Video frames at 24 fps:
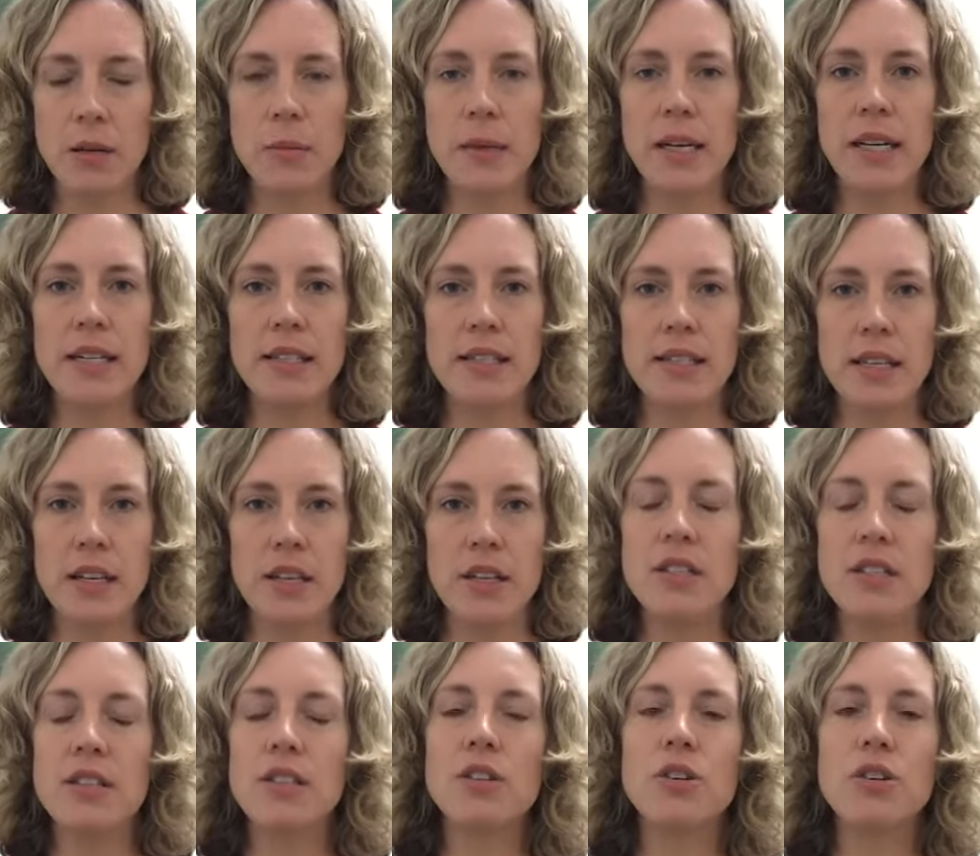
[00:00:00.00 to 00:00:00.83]
answer
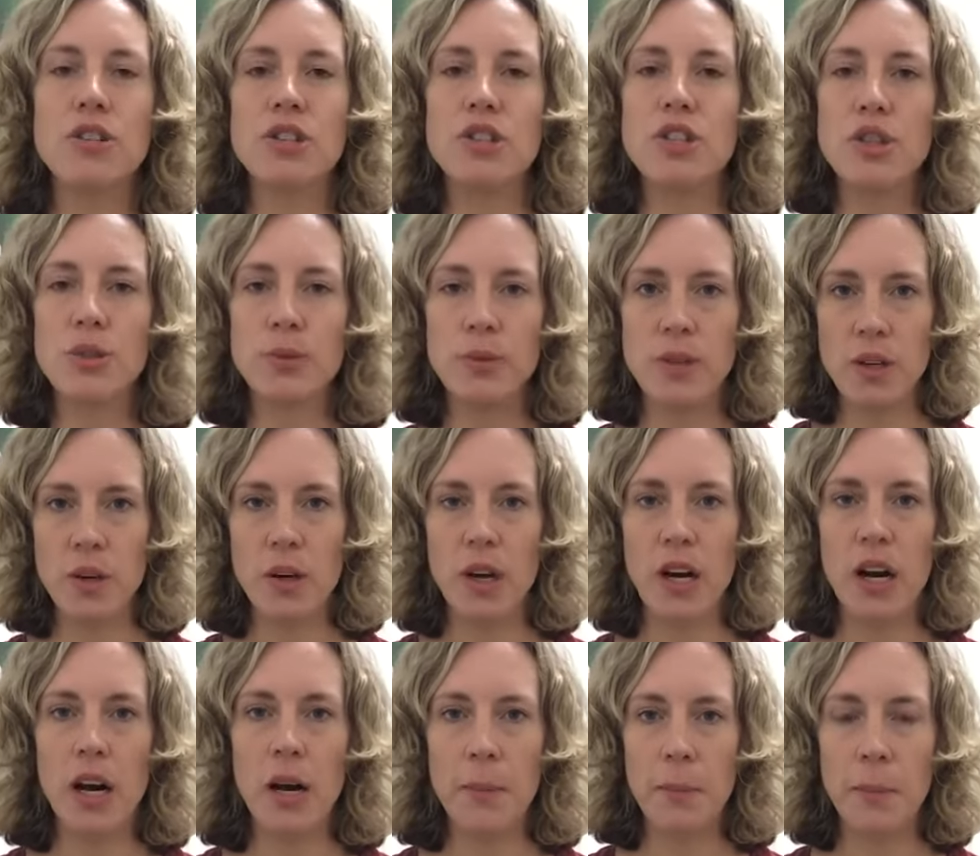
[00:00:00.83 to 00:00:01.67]
that's got to do with your
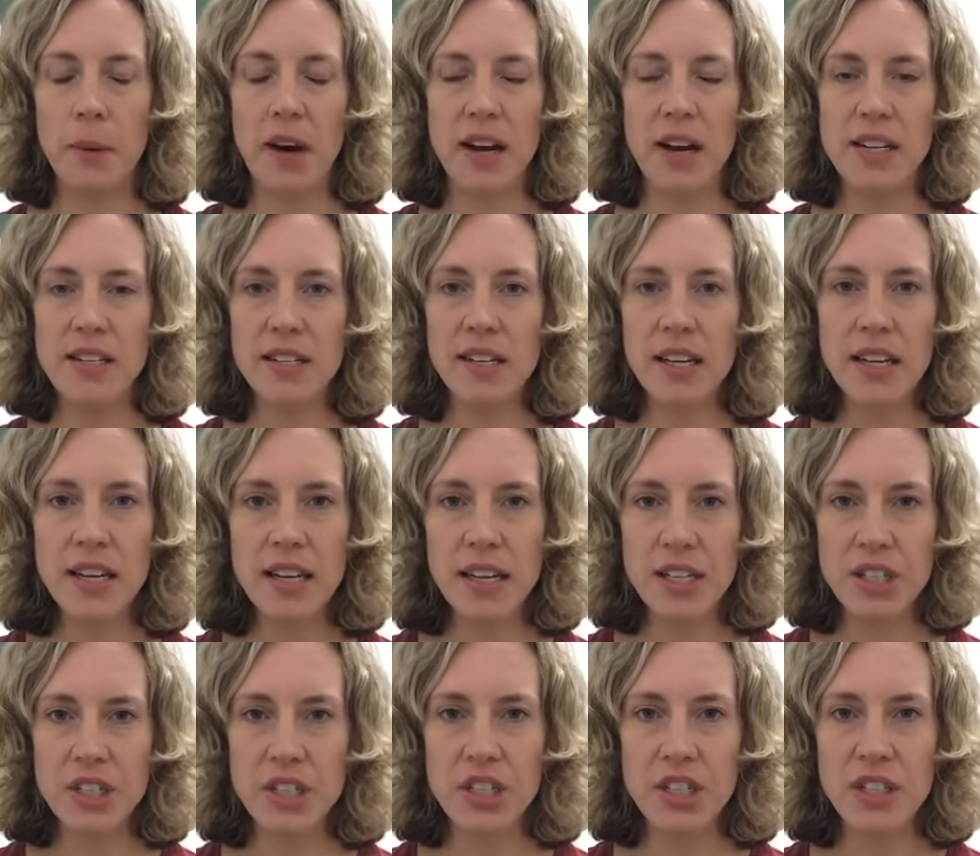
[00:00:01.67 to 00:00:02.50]
heart-mind
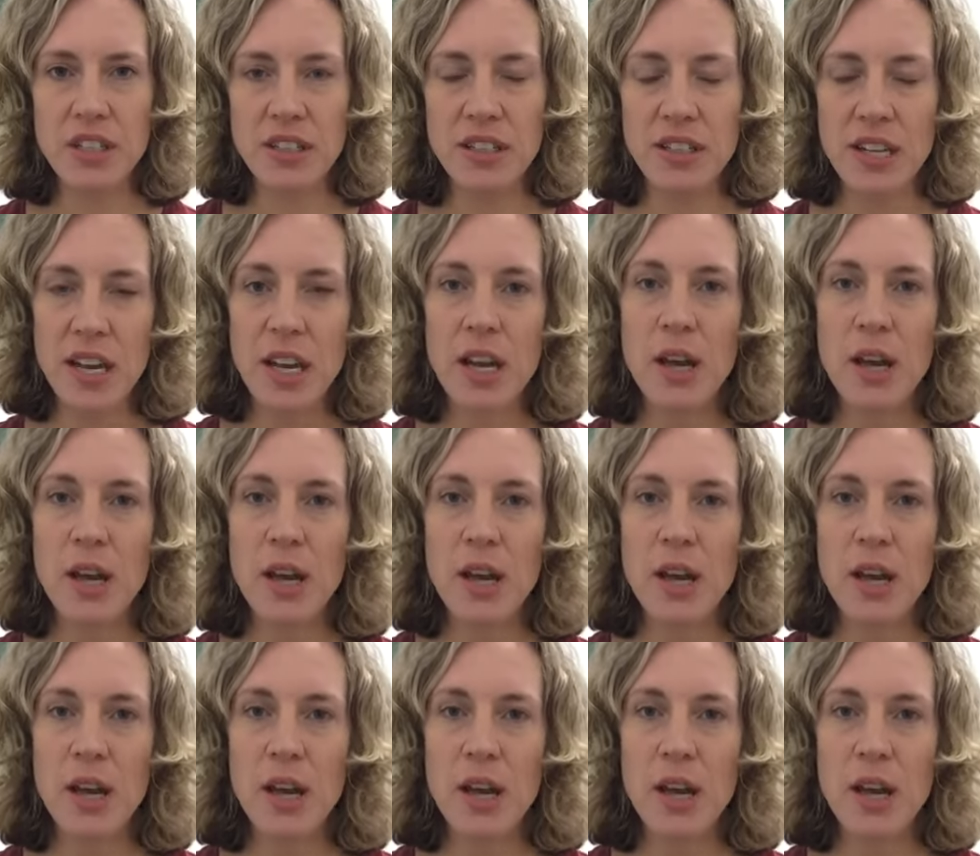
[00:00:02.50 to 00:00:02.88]
connection,